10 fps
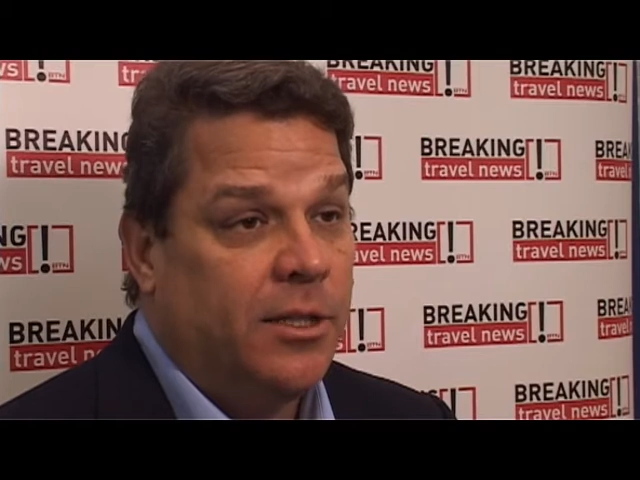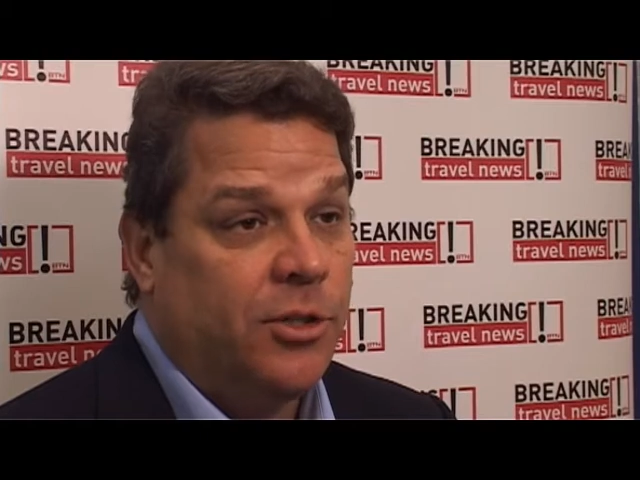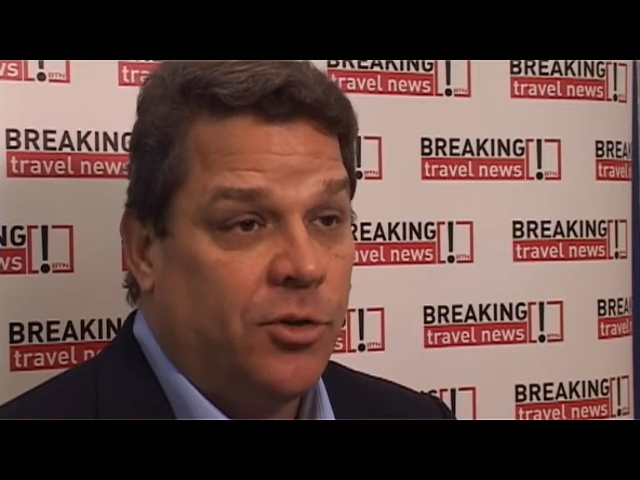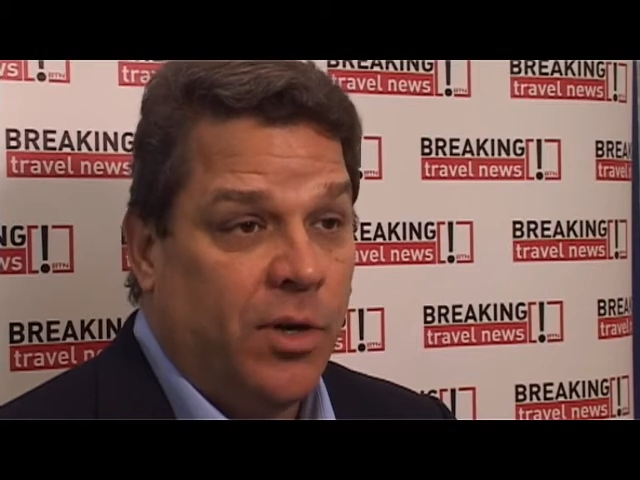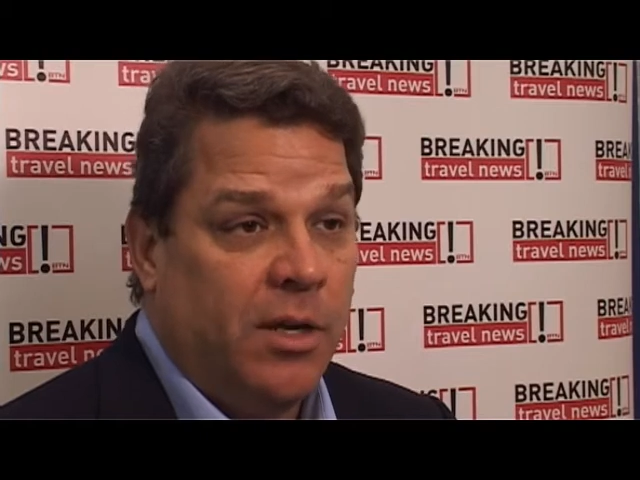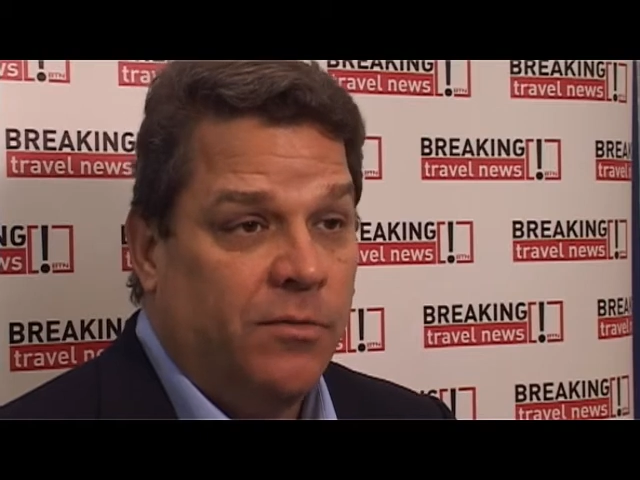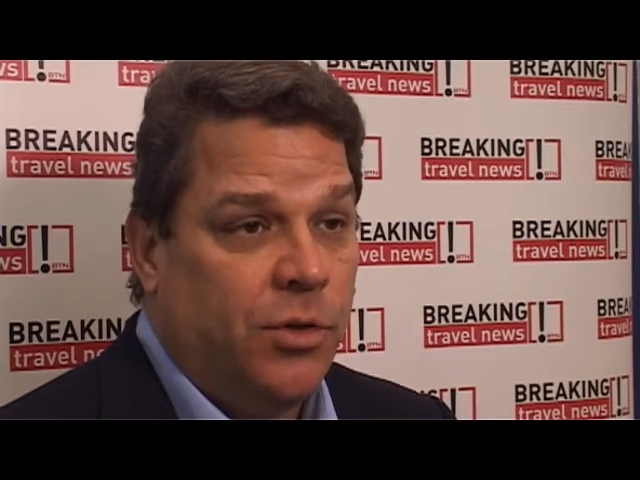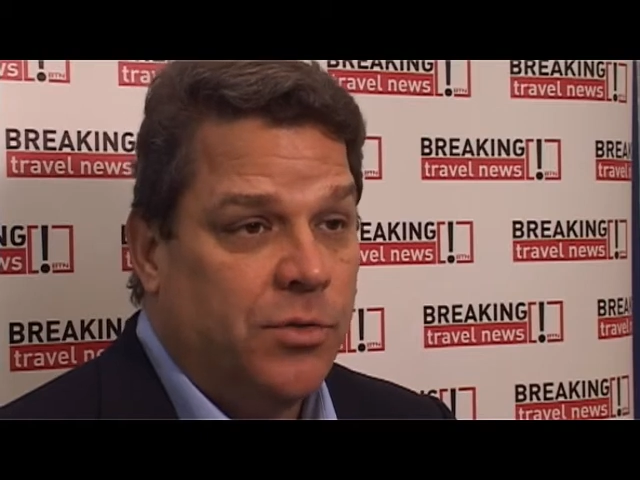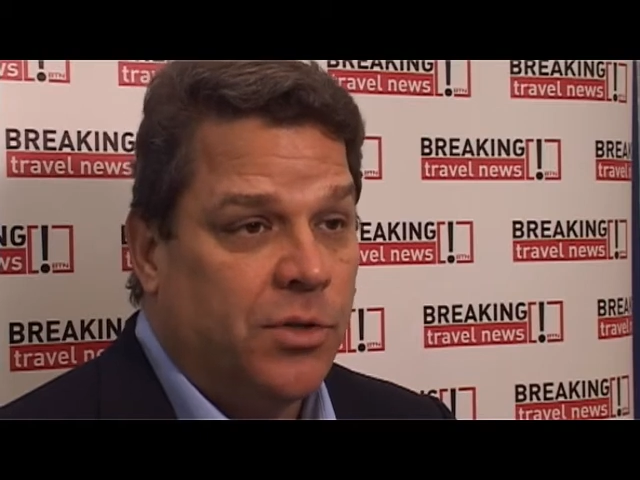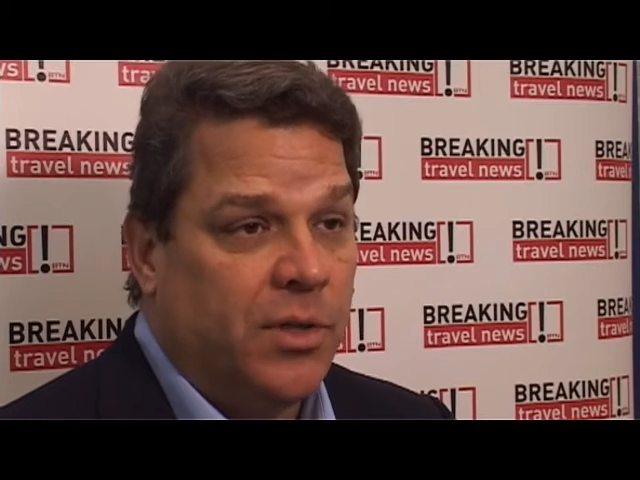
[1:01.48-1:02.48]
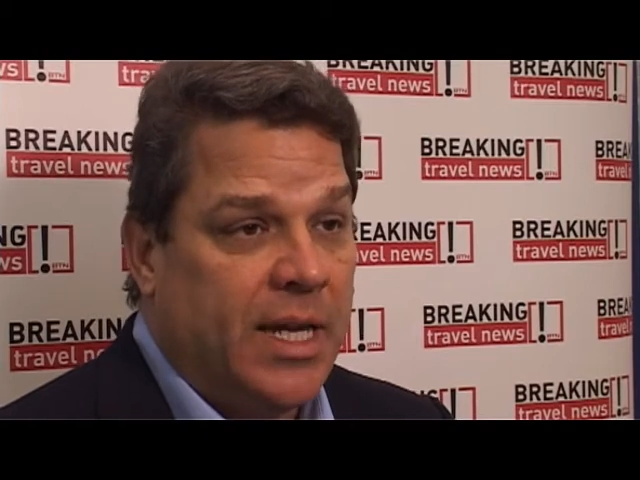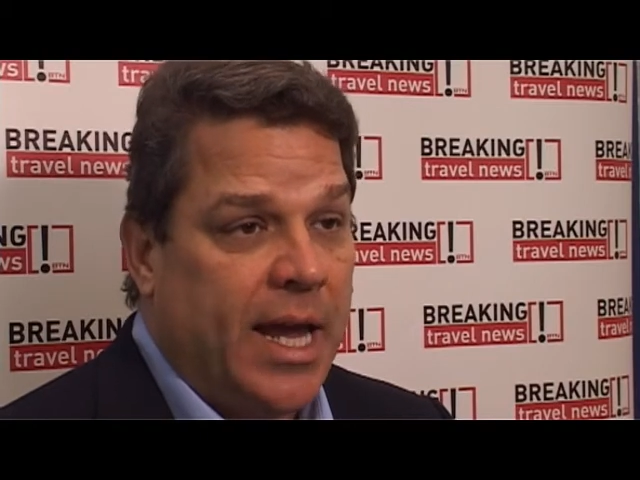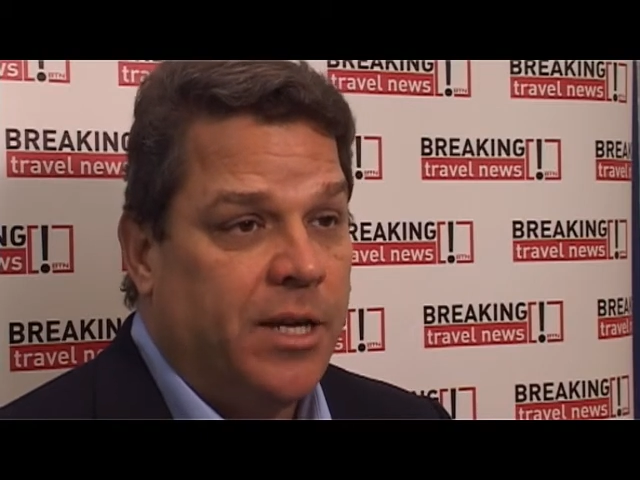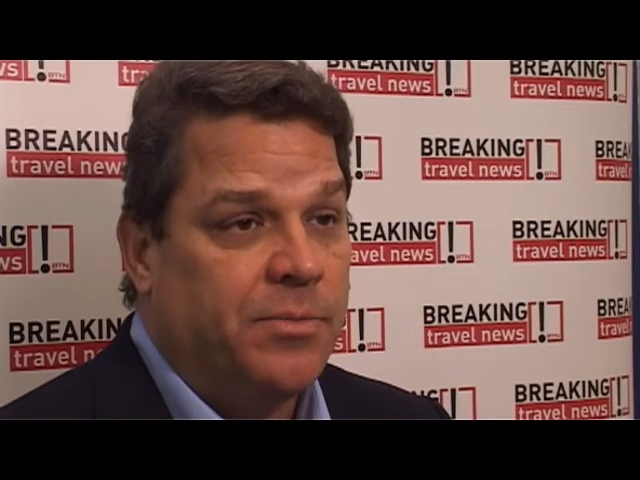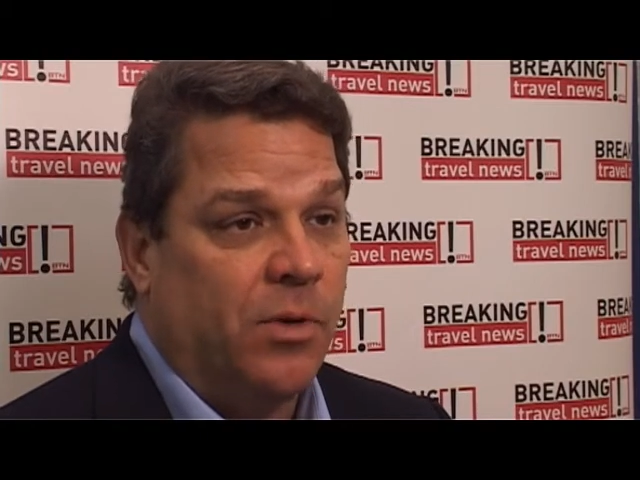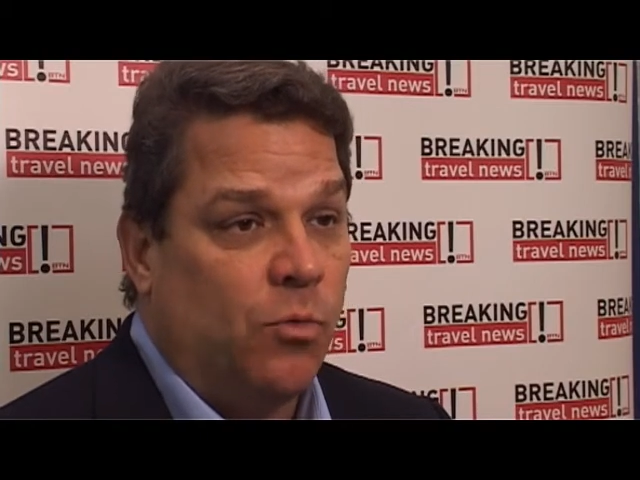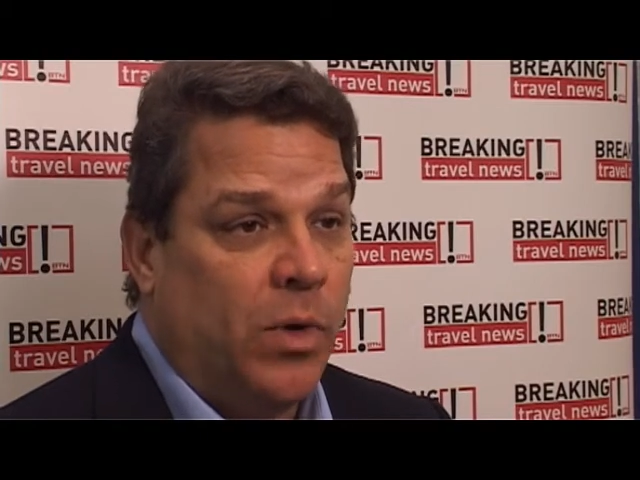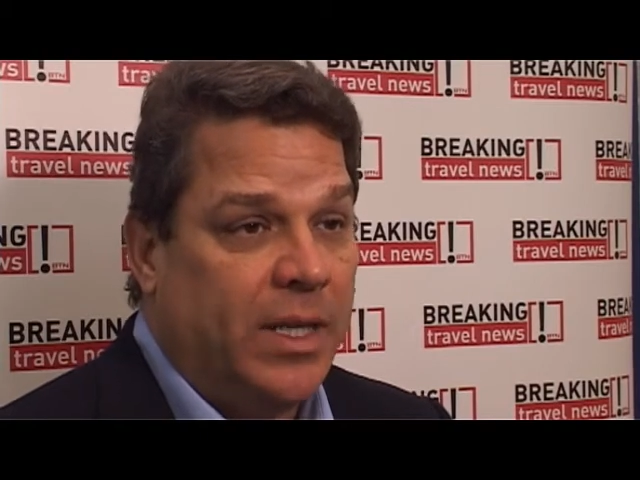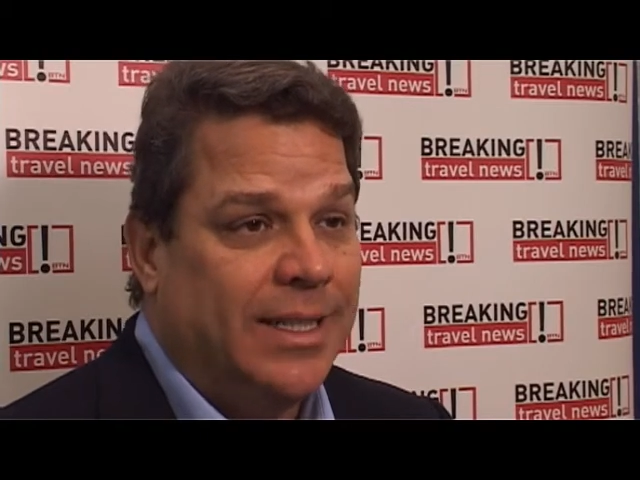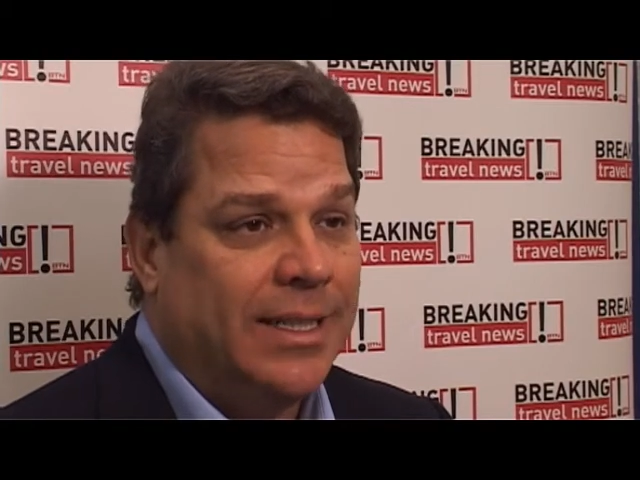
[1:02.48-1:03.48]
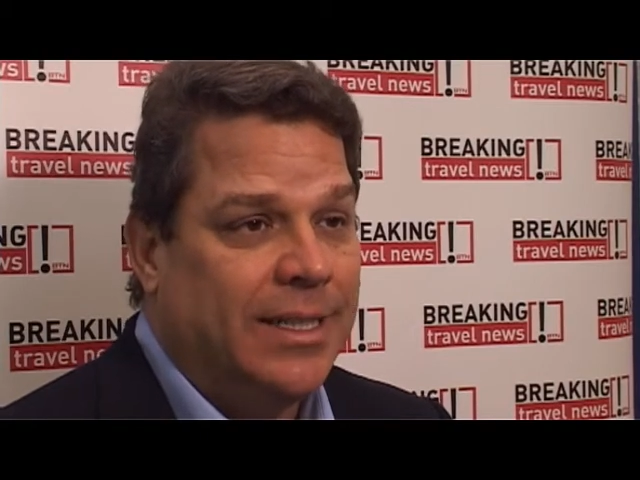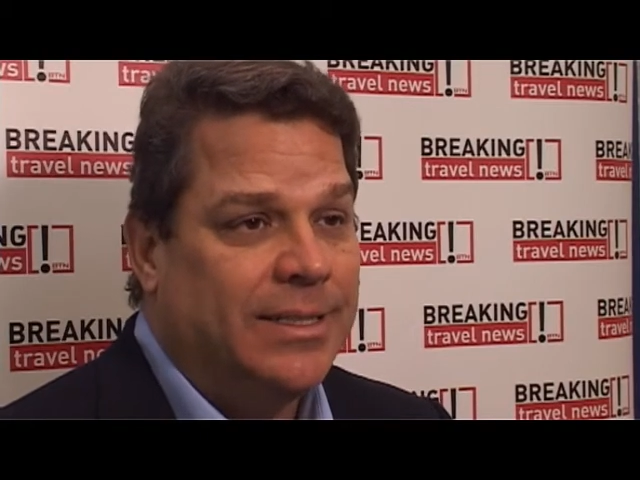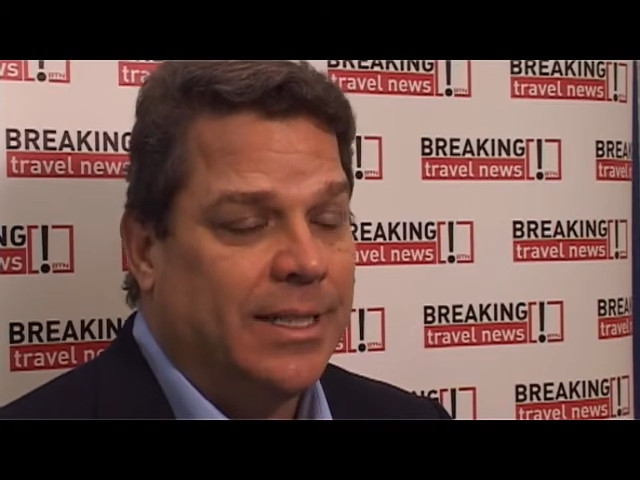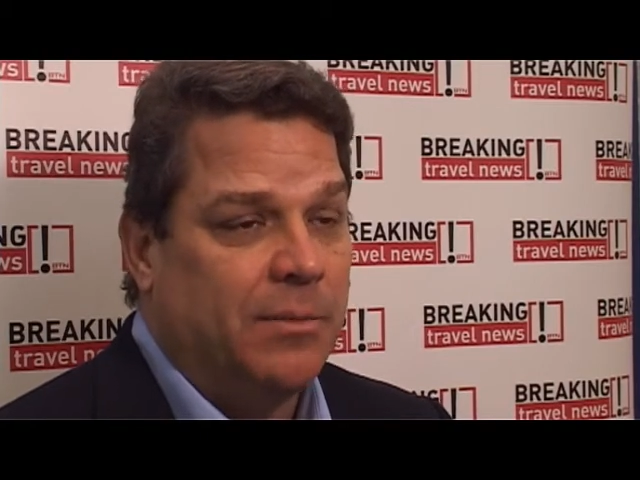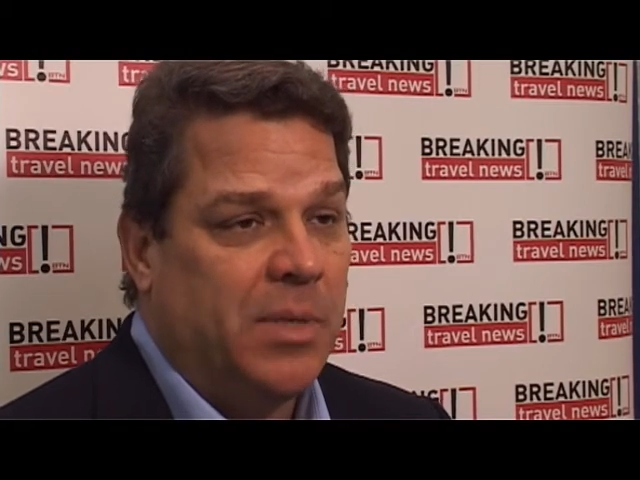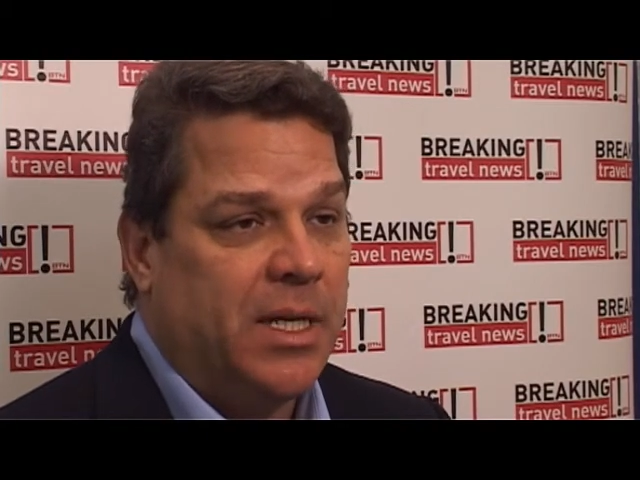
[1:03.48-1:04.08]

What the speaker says: the degree of user engagement with the listing,